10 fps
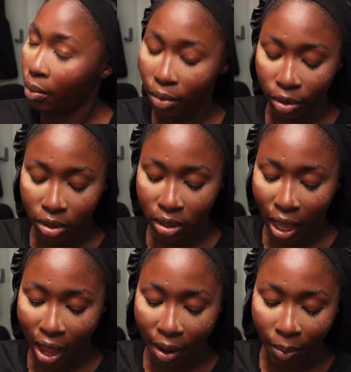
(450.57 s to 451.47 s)
But
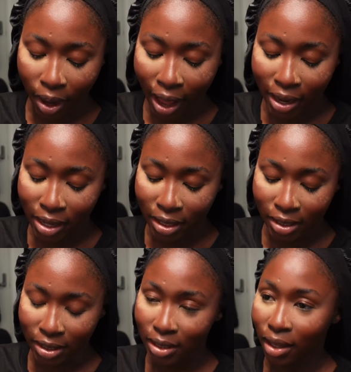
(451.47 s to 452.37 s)
I applied
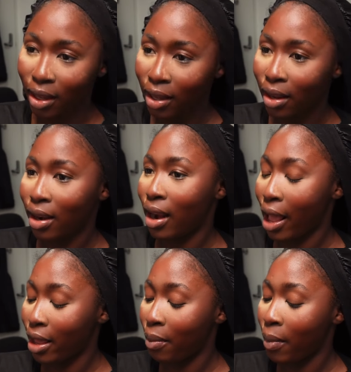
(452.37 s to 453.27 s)
it
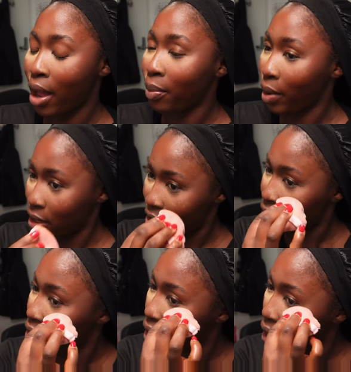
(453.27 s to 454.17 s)
like a mad person.